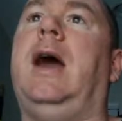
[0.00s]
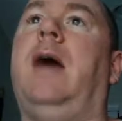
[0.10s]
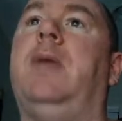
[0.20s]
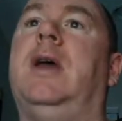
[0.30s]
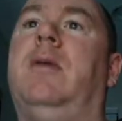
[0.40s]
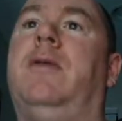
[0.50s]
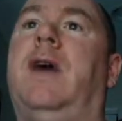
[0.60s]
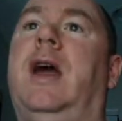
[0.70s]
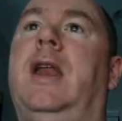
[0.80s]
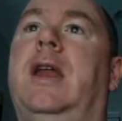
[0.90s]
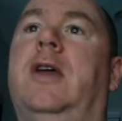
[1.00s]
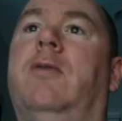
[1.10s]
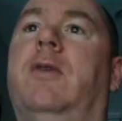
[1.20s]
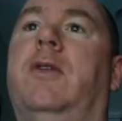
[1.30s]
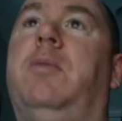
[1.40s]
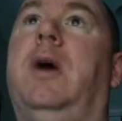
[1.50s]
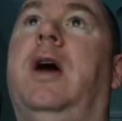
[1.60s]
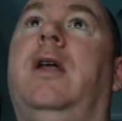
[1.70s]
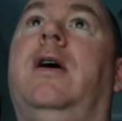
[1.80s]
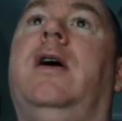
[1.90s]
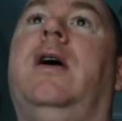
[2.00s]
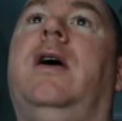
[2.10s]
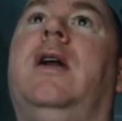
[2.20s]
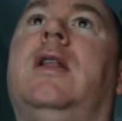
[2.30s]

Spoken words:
be able to find any good ones, but let's